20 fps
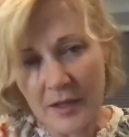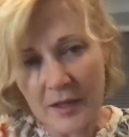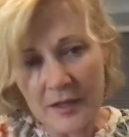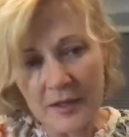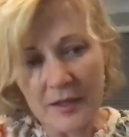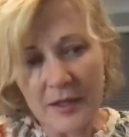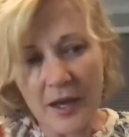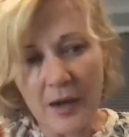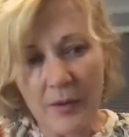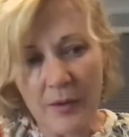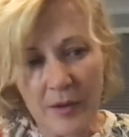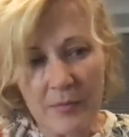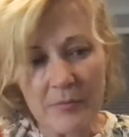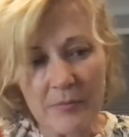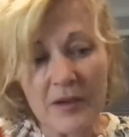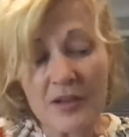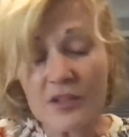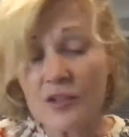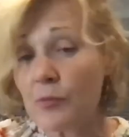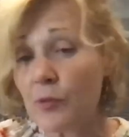now I'm
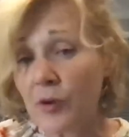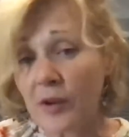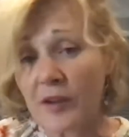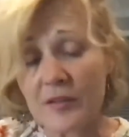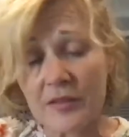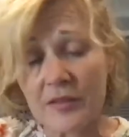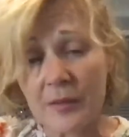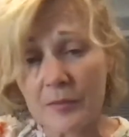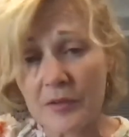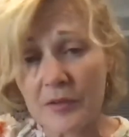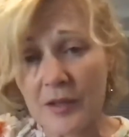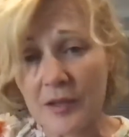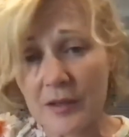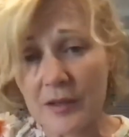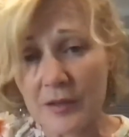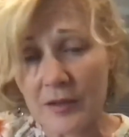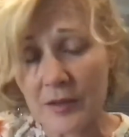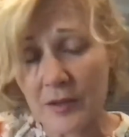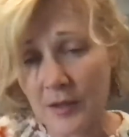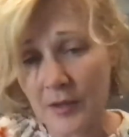much more
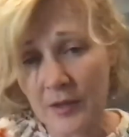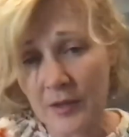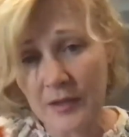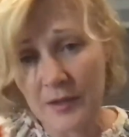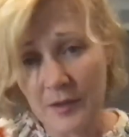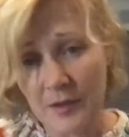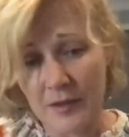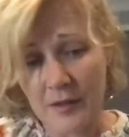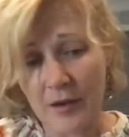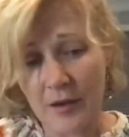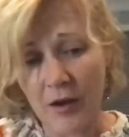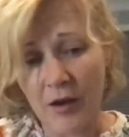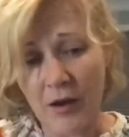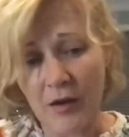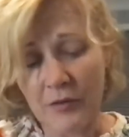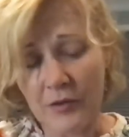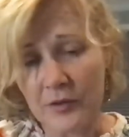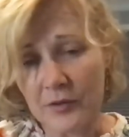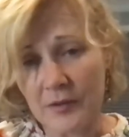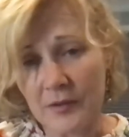accepting of
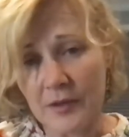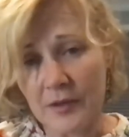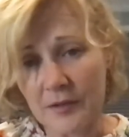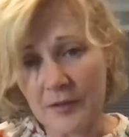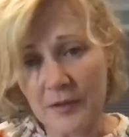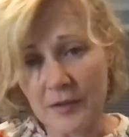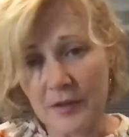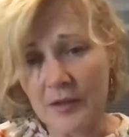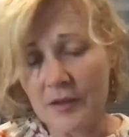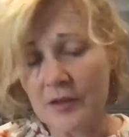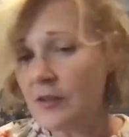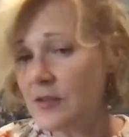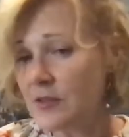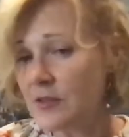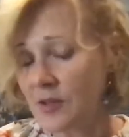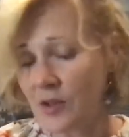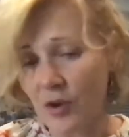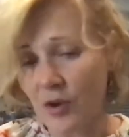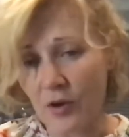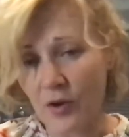it than years
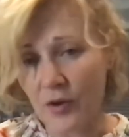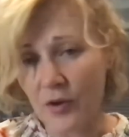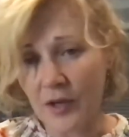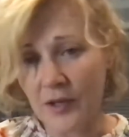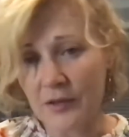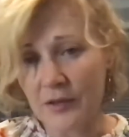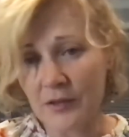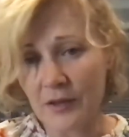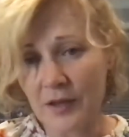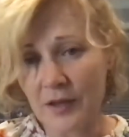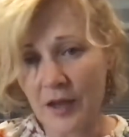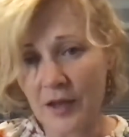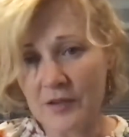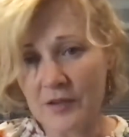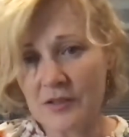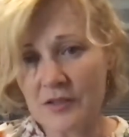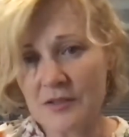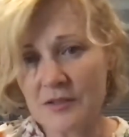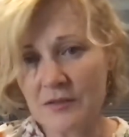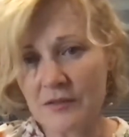ago. And
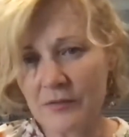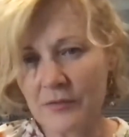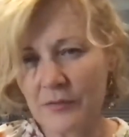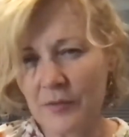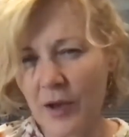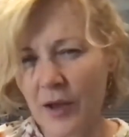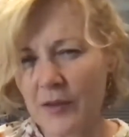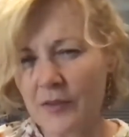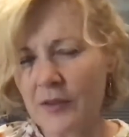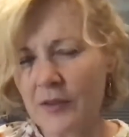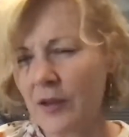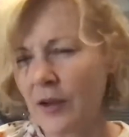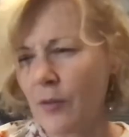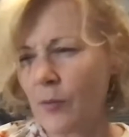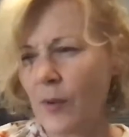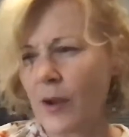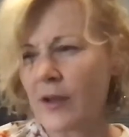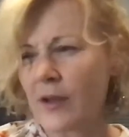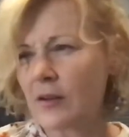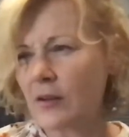I think I
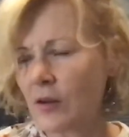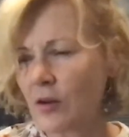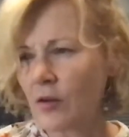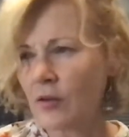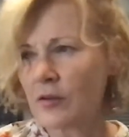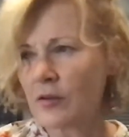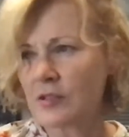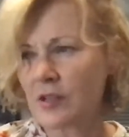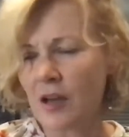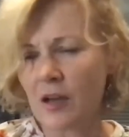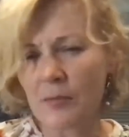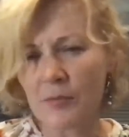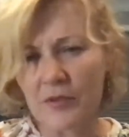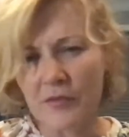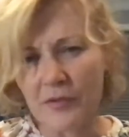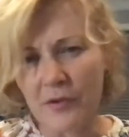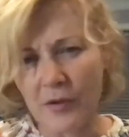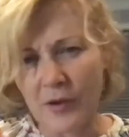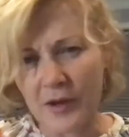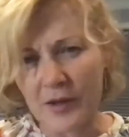waited a long time
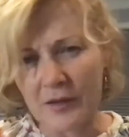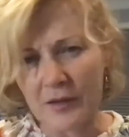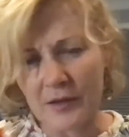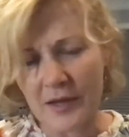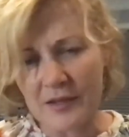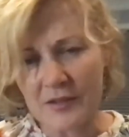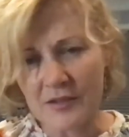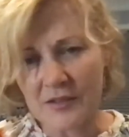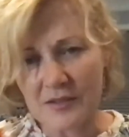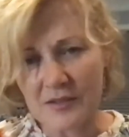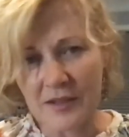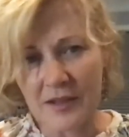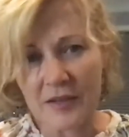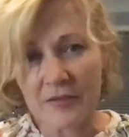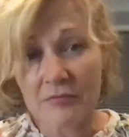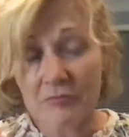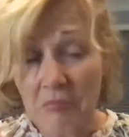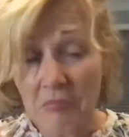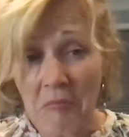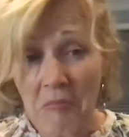before I could actually say,
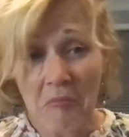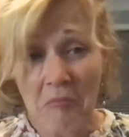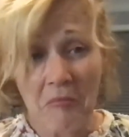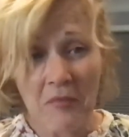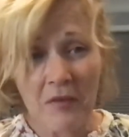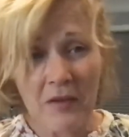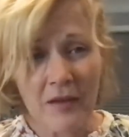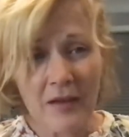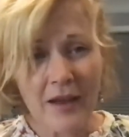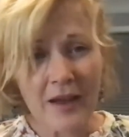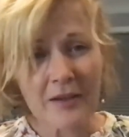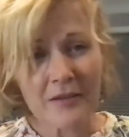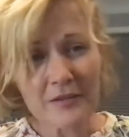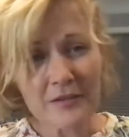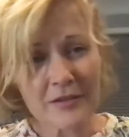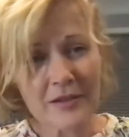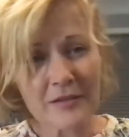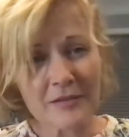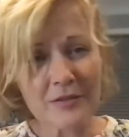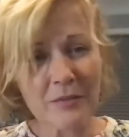
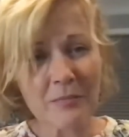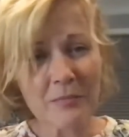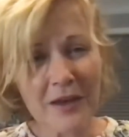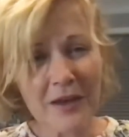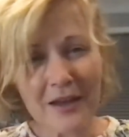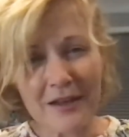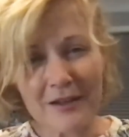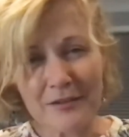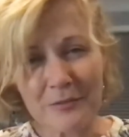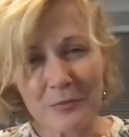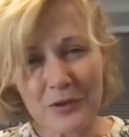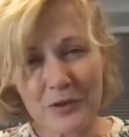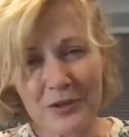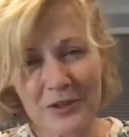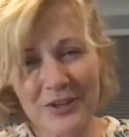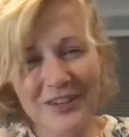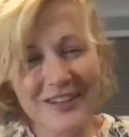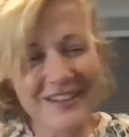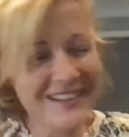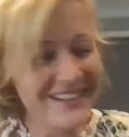that's not bad. It's pretty
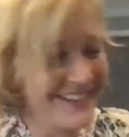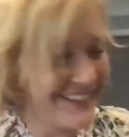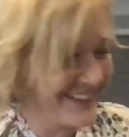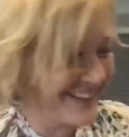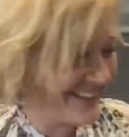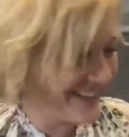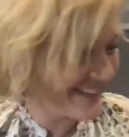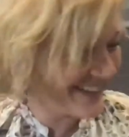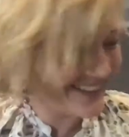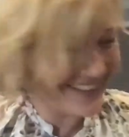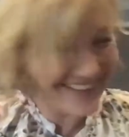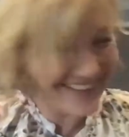good.